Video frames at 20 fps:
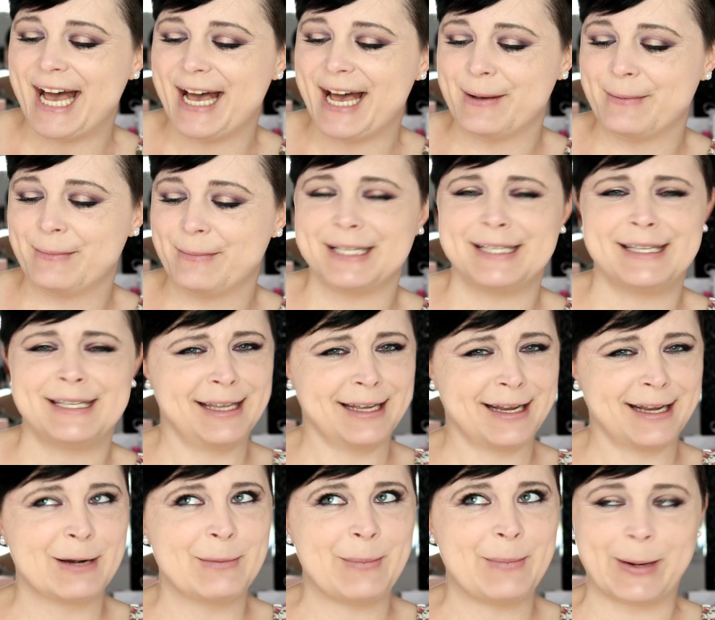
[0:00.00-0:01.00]
I said
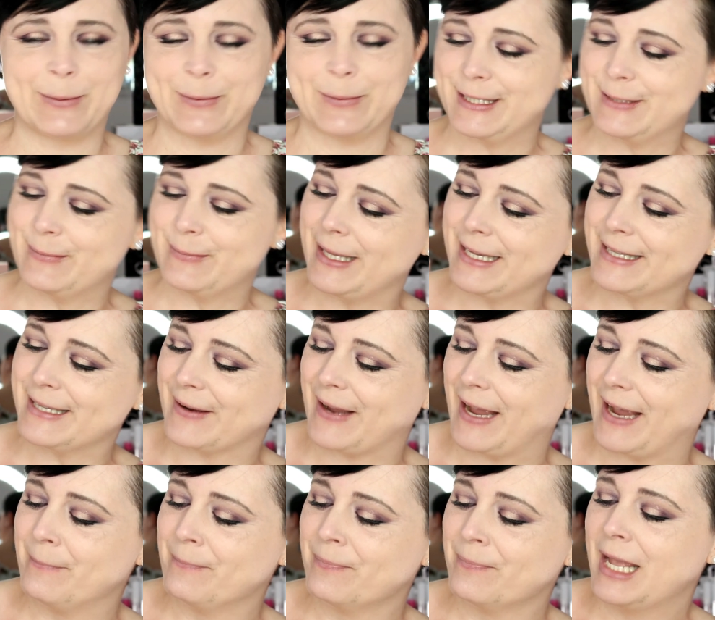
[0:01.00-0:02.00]
that kind of backwards, but that's
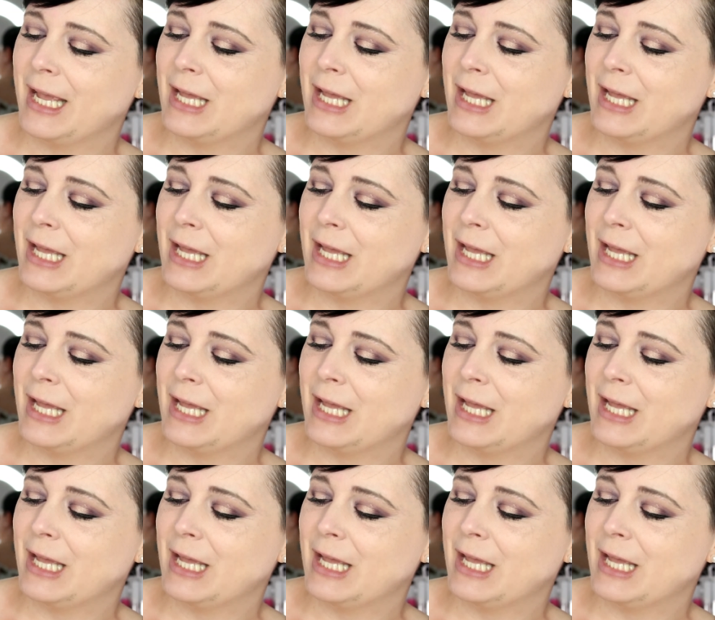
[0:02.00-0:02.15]
okay.